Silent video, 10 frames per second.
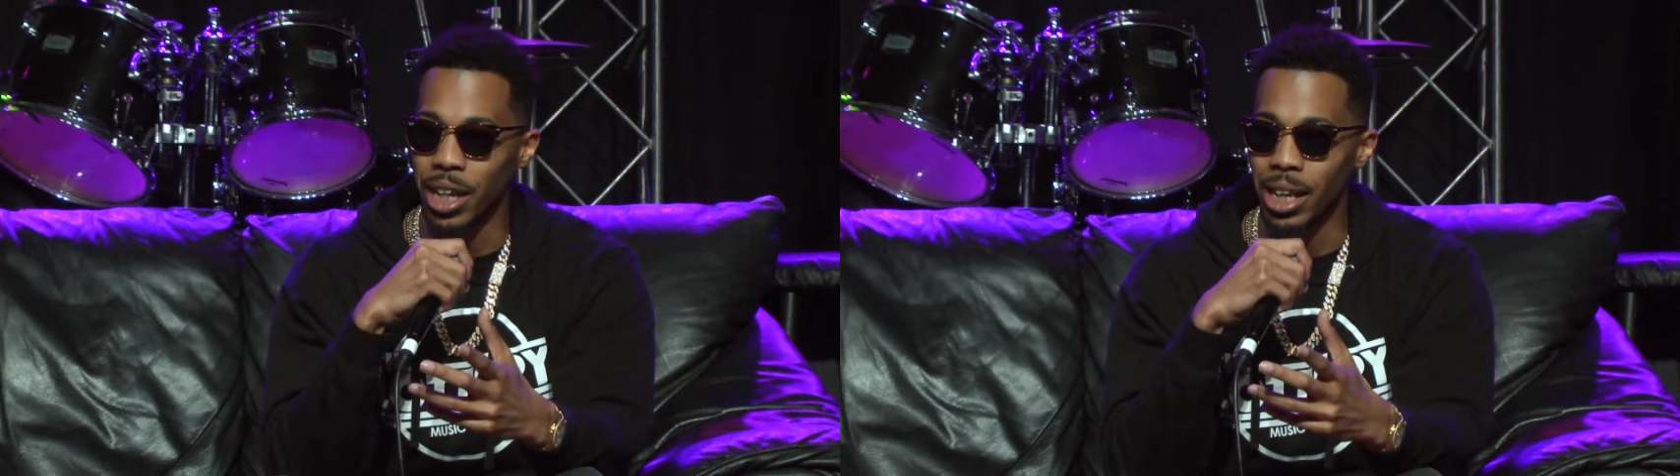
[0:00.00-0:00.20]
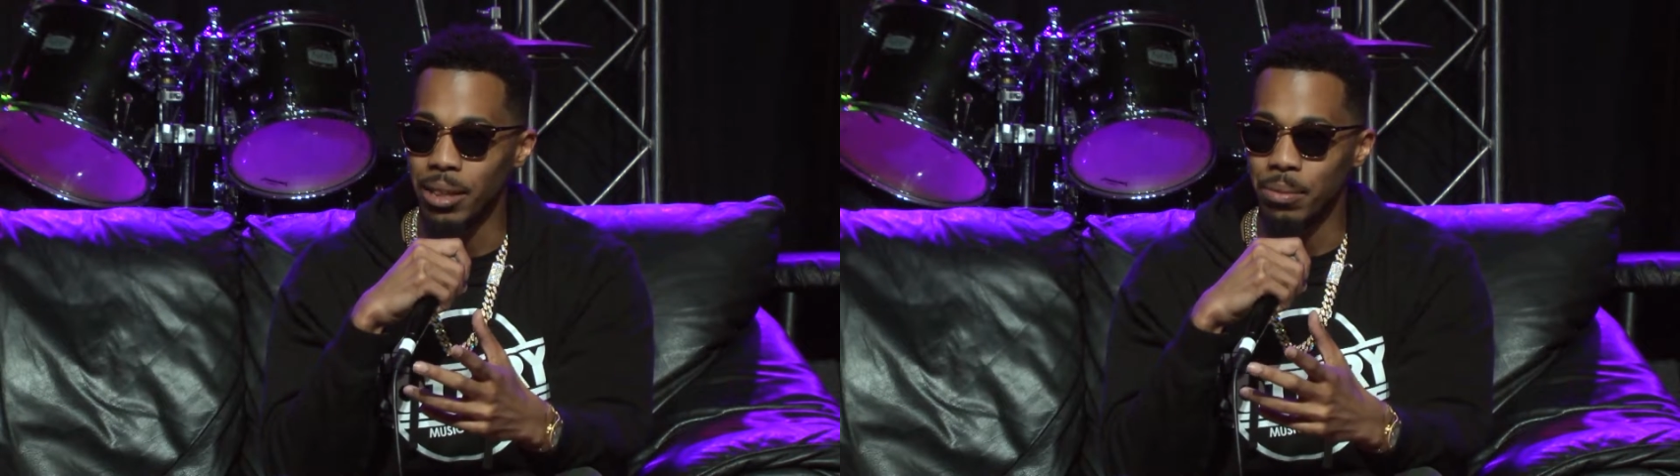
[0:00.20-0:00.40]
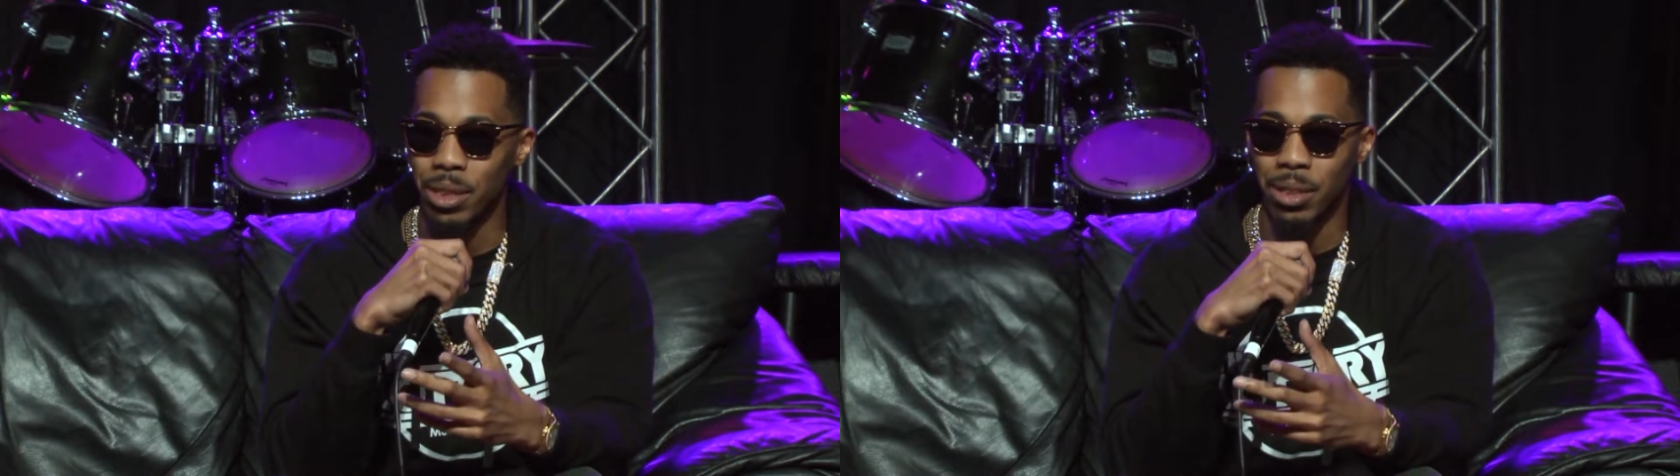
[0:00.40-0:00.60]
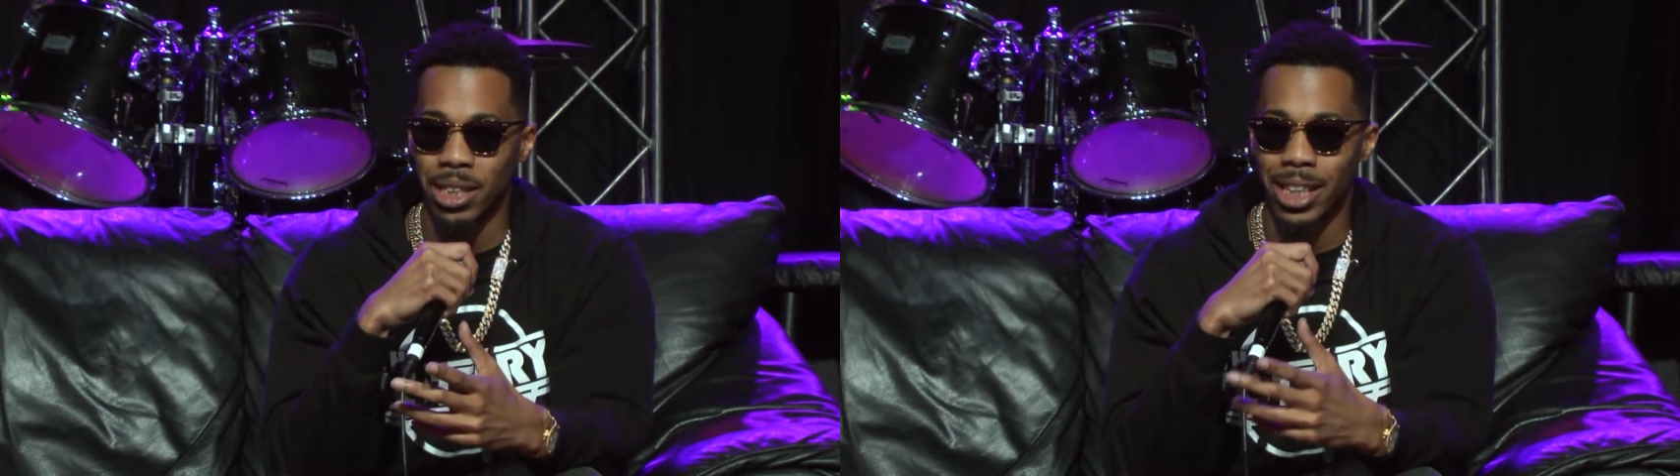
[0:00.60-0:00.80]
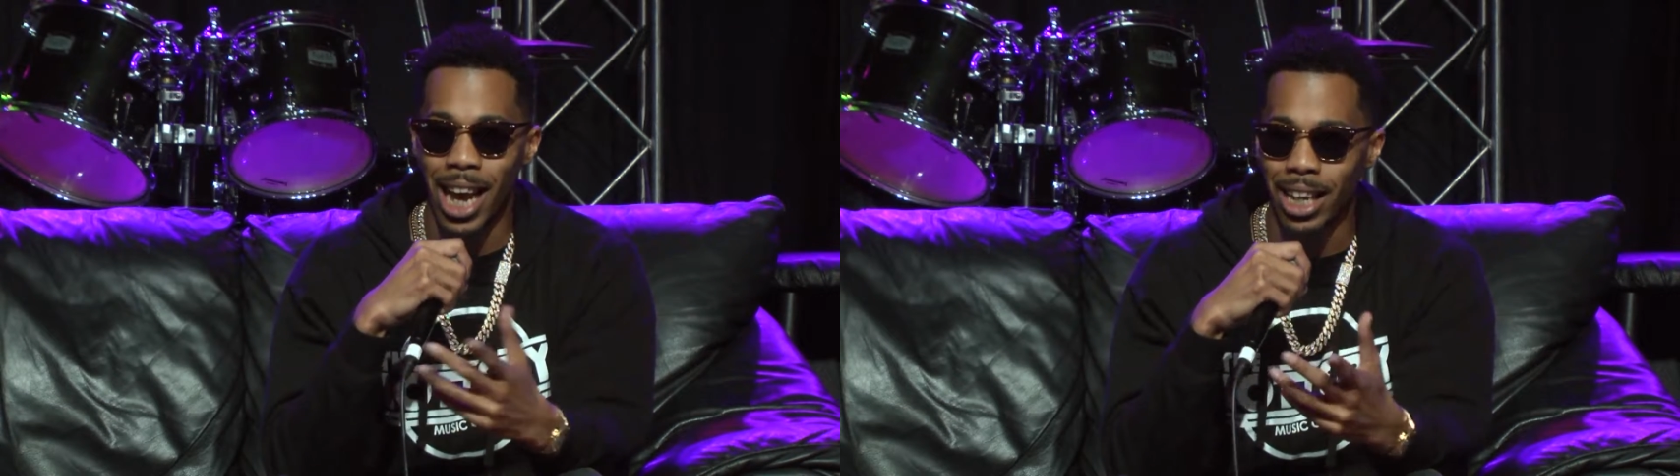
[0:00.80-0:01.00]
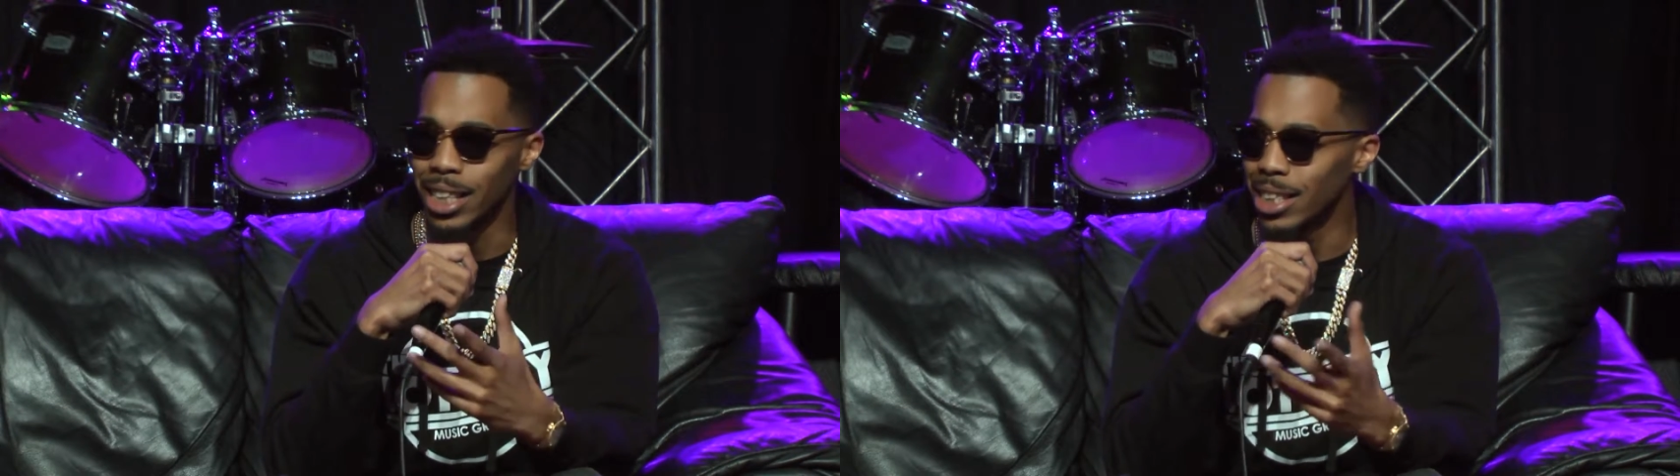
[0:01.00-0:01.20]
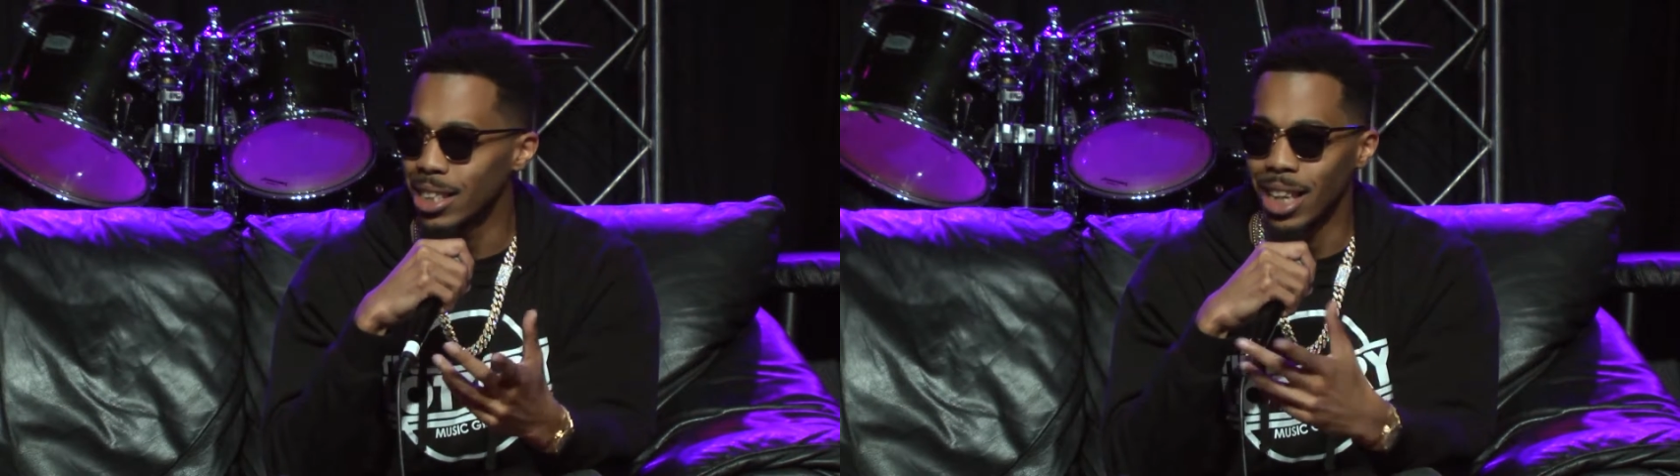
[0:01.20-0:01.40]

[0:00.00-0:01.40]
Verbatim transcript: Like the talents,